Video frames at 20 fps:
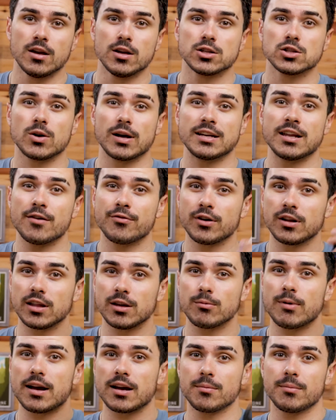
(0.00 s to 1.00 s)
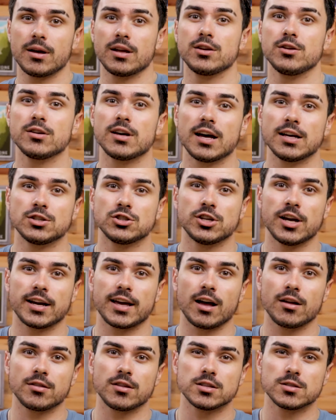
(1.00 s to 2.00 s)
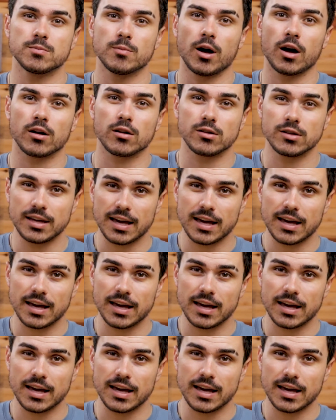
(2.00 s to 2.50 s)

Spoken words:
So I definitely recommend you guys check out this model.